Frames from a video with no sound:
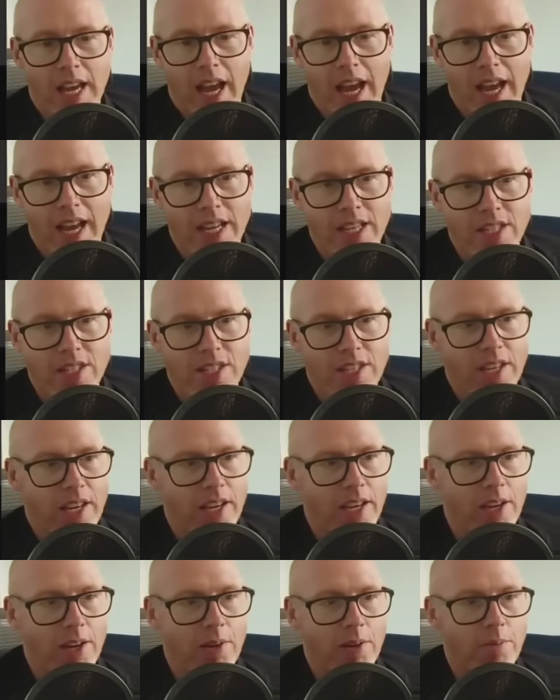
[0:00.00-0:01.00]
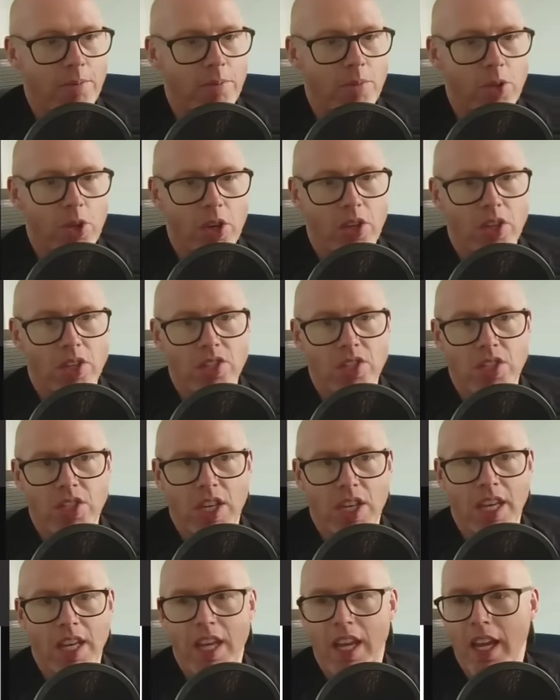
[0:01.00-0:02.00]
As you can
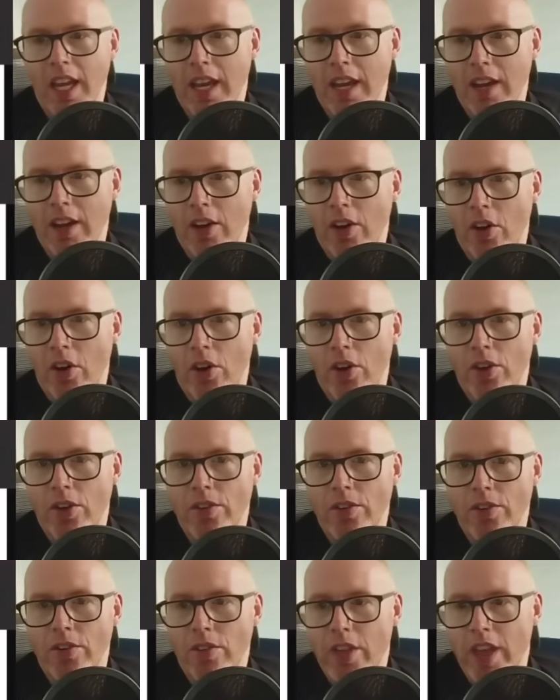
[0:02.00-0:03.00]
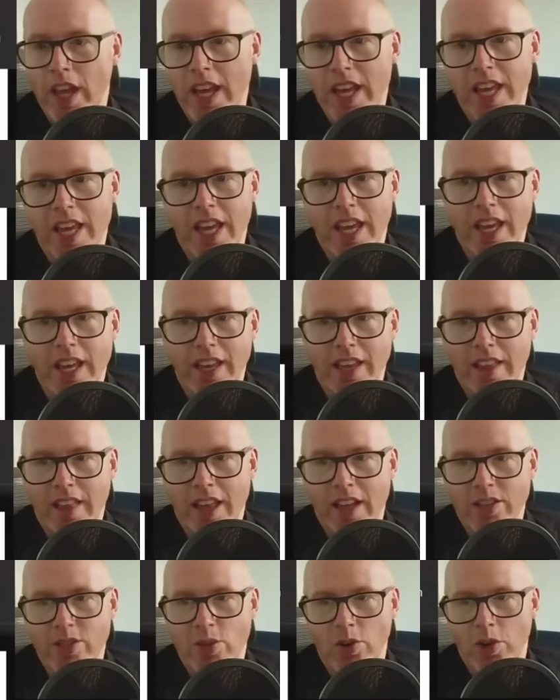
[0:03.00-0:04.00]
see here on the HeatGeek,
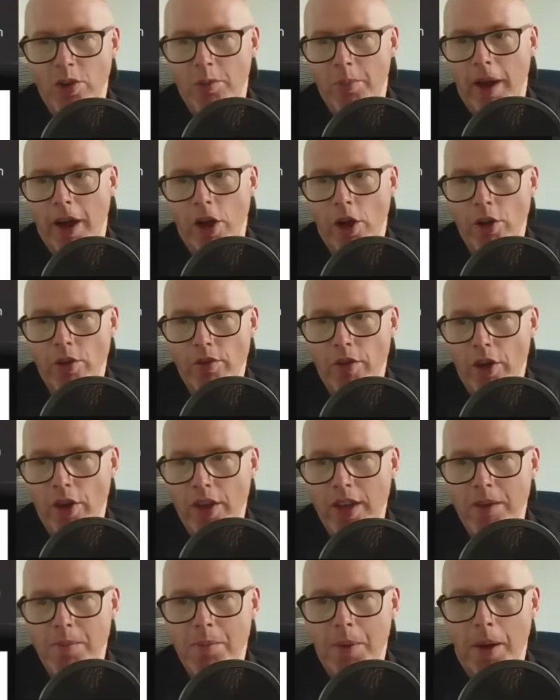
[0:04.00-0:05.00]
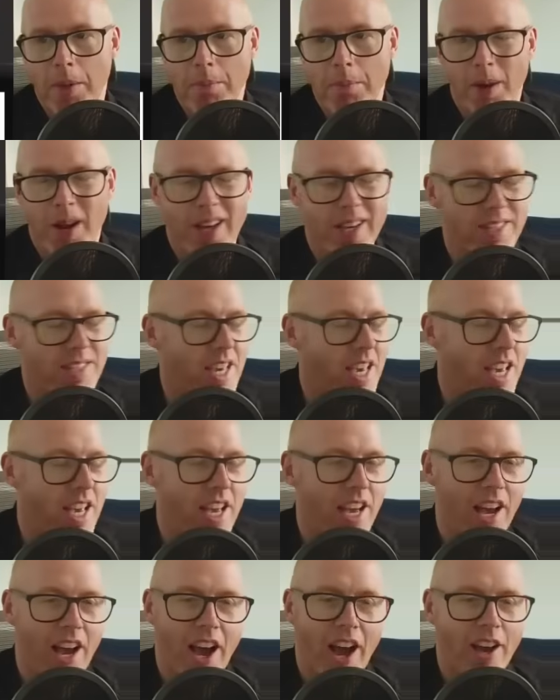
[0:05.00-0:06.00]
they're talking about Ovo Heat Pump Plus.
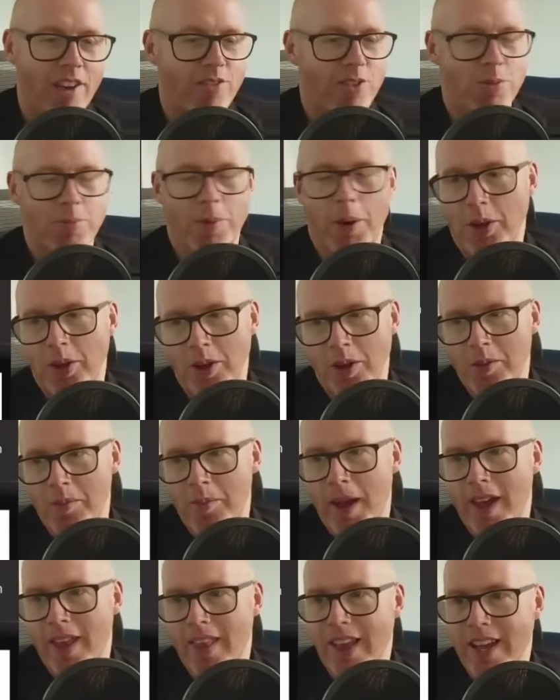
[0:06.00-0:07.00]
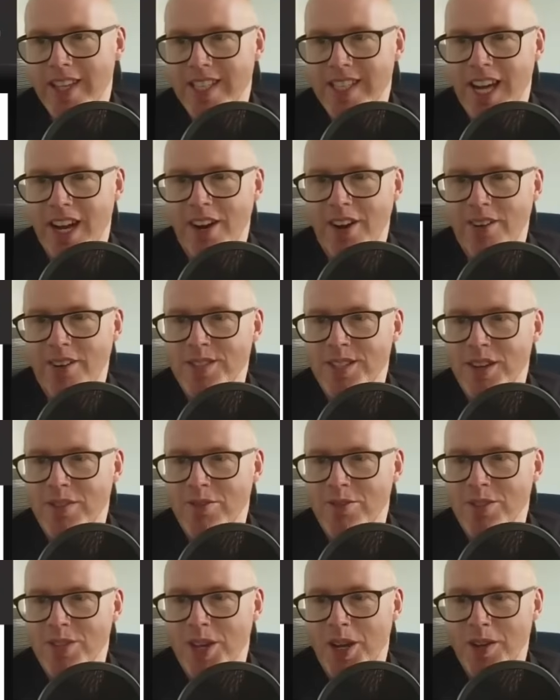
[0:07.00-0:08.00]
I've spoken about that tariff
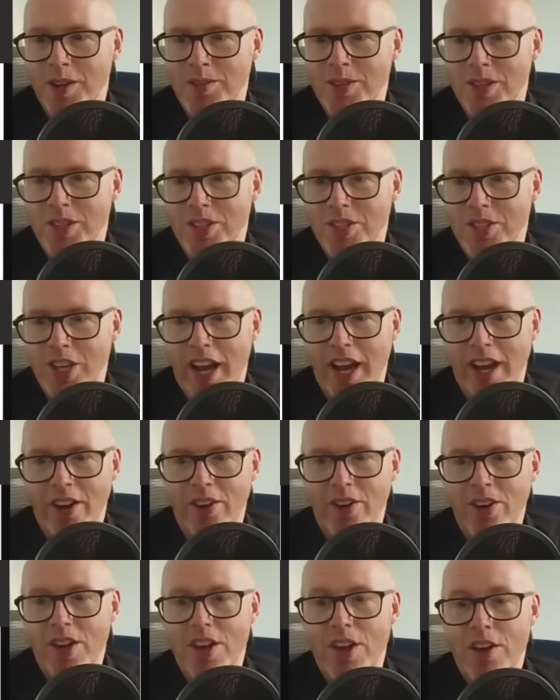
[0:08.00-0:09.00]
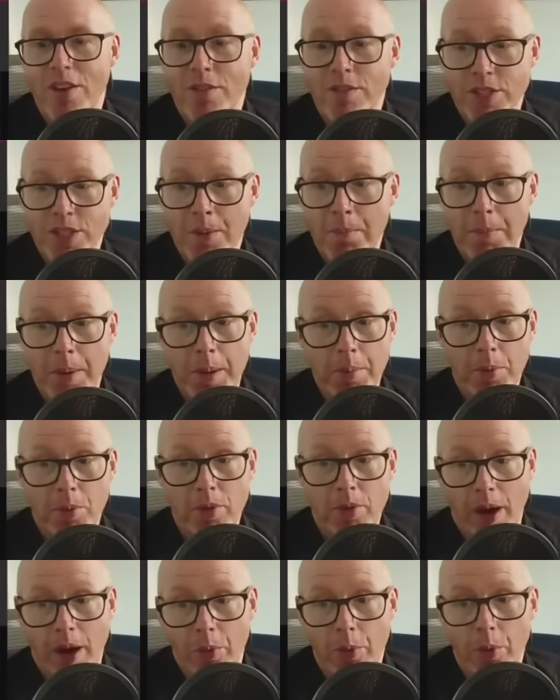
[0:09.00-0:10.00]
several times on the channel. For some
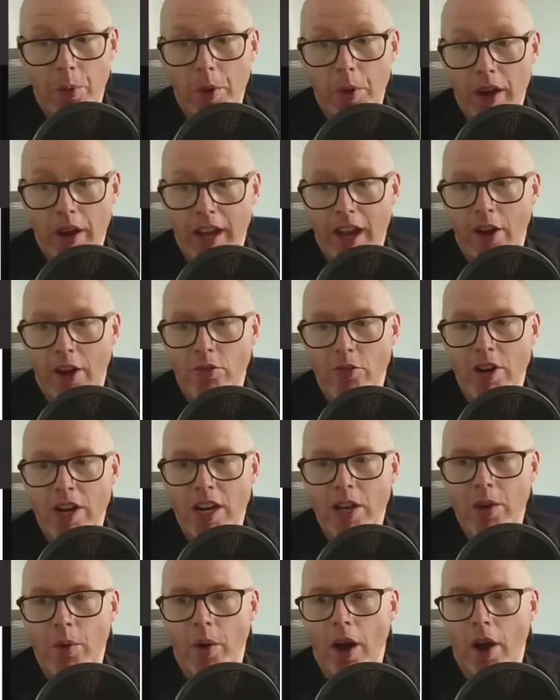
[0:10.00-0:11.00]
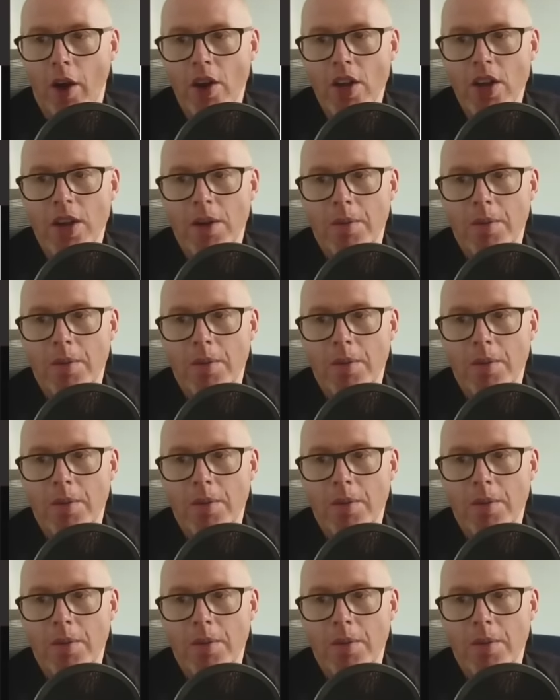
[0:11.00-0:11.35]
people, that will work out really well.